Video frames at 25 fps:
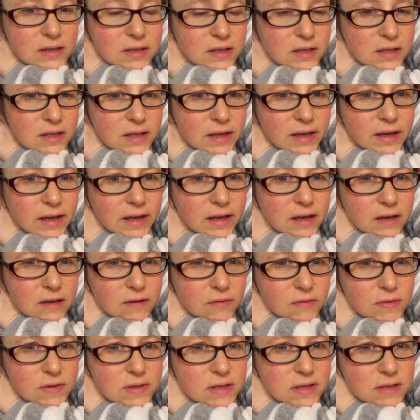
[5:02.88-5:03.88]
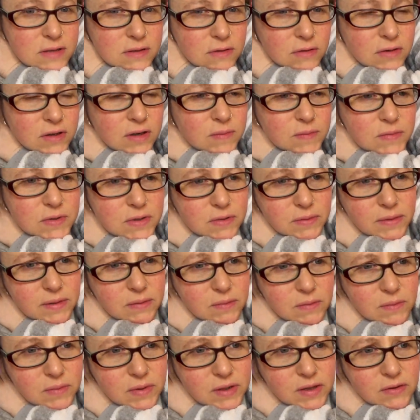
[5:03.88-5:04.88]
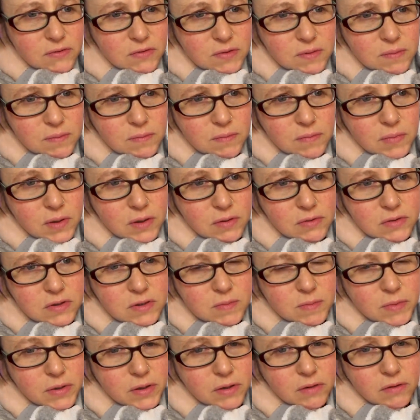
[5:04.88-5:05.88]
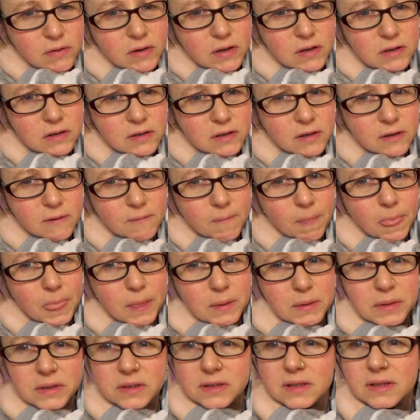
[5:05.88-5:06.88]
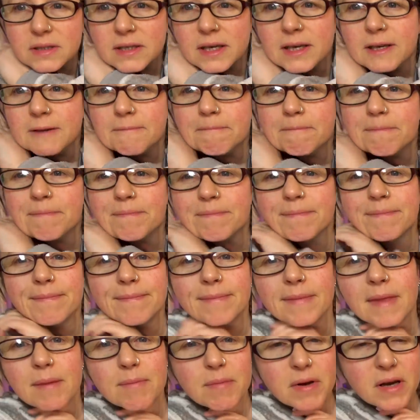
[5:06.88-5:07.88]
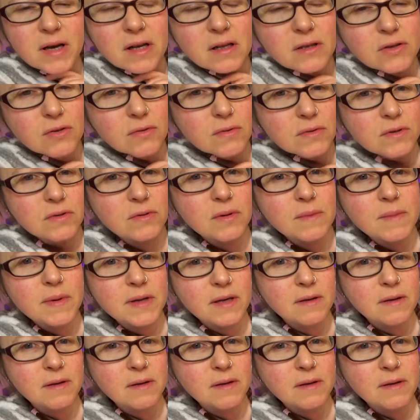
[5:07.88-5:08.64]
today. And if Izzy's not up to it, we might have to postpone. I don't know. We'll see. But I'll talk to him